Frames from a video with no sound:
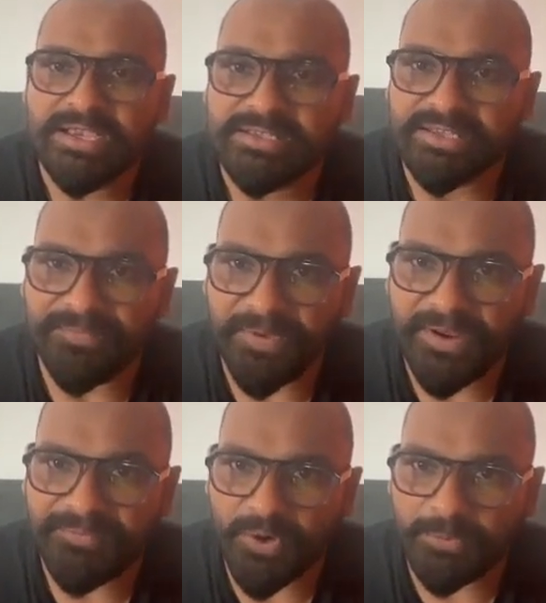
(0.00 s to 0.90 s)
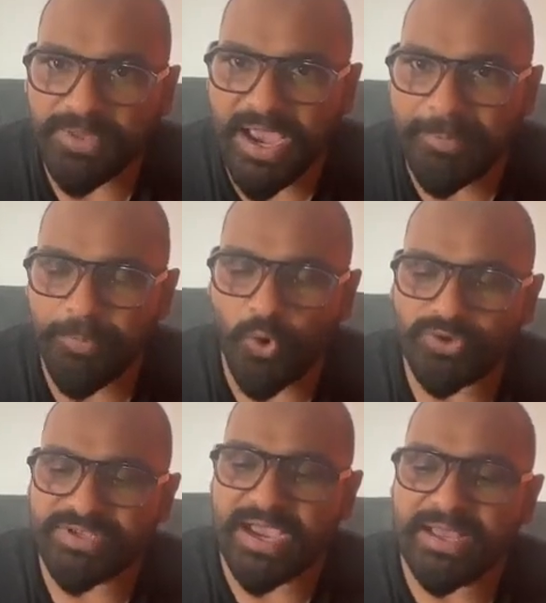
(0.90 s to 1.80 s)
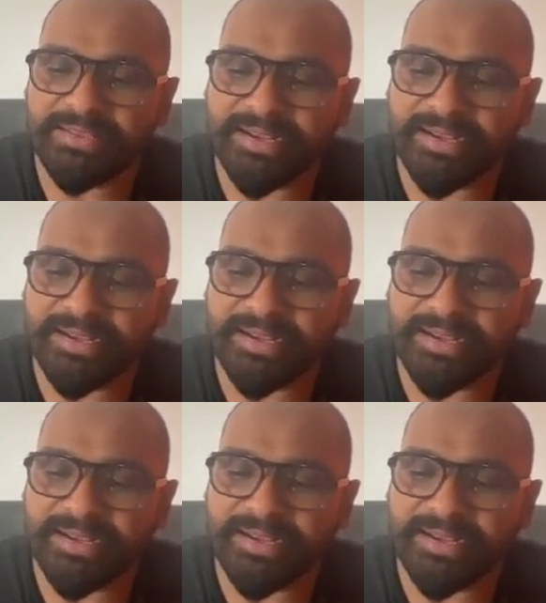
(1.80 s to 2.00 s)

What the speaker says: suffering from the hypoxia,